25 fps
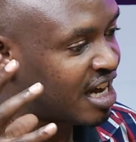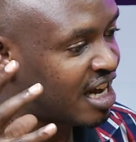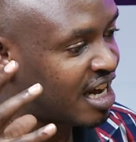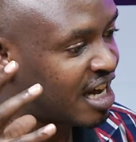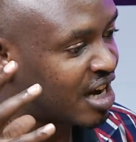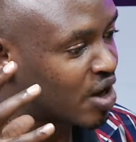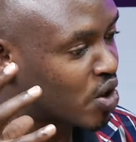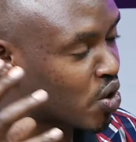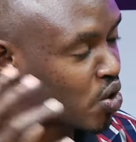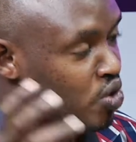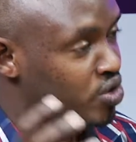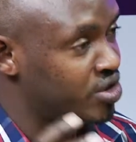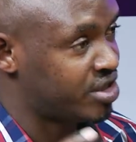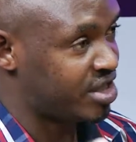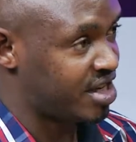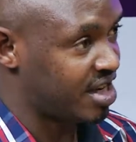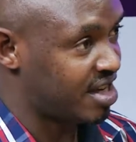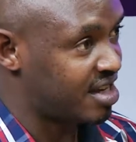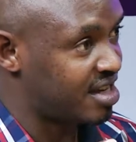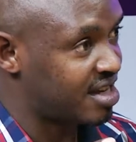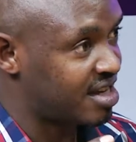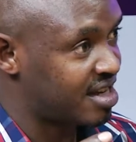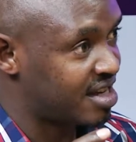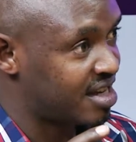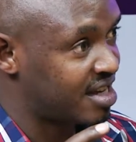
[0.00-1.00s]

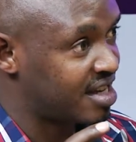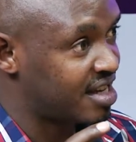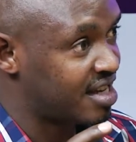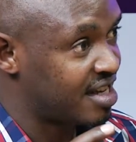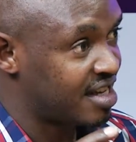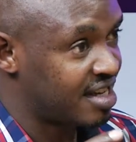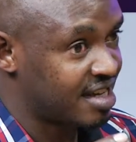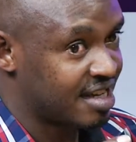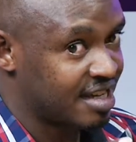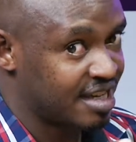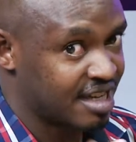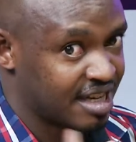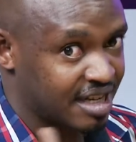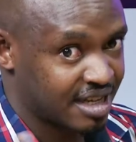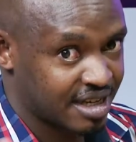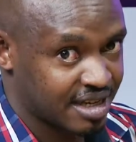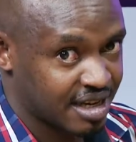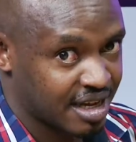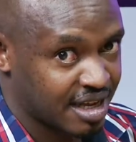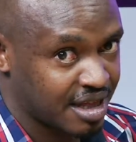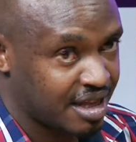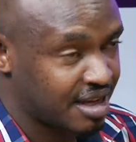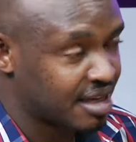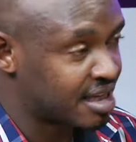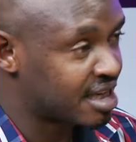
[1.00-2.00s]
content that
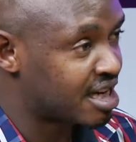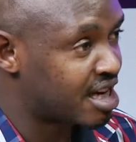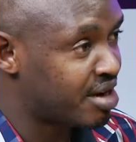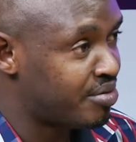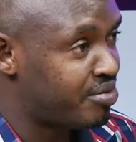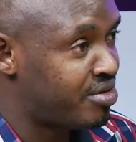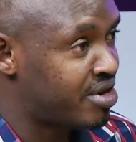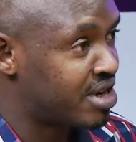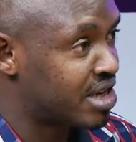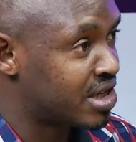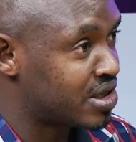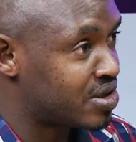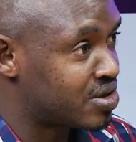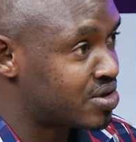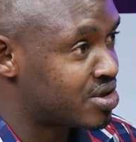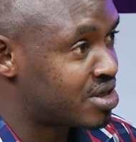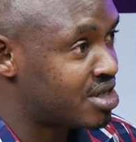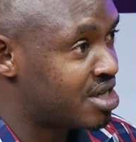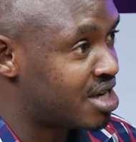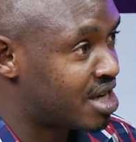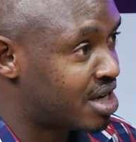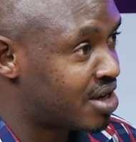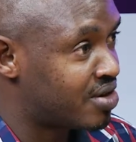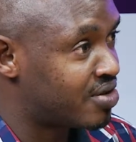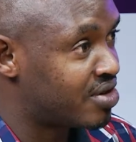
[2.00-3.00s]
these cameras you see
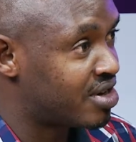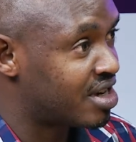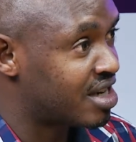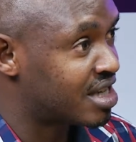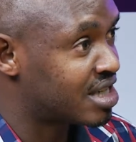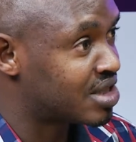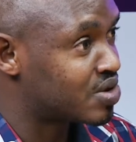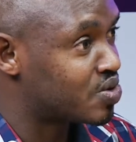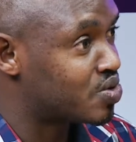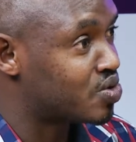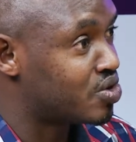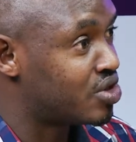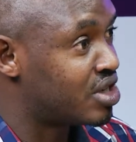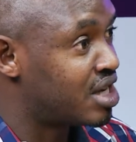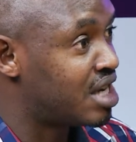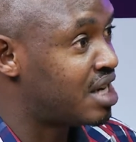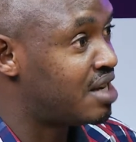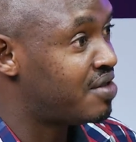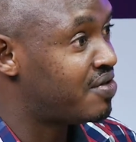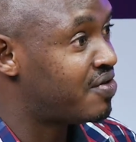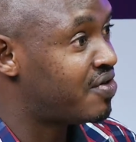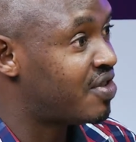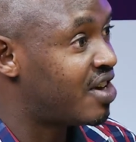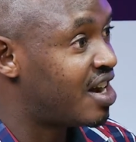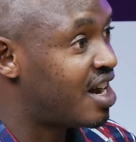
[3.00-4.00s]
around us could
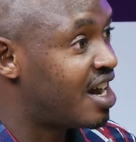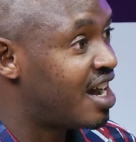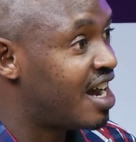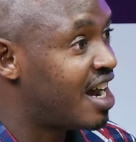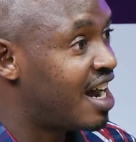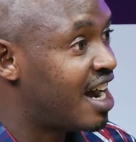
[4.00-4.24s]
deliver